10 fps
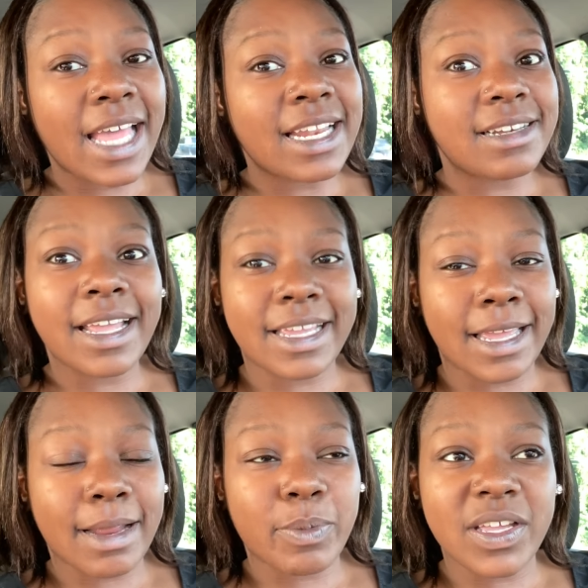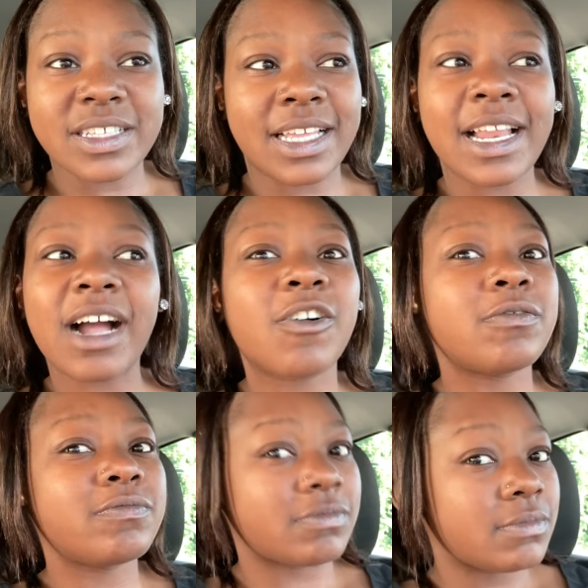at the daycare, because they're not gonna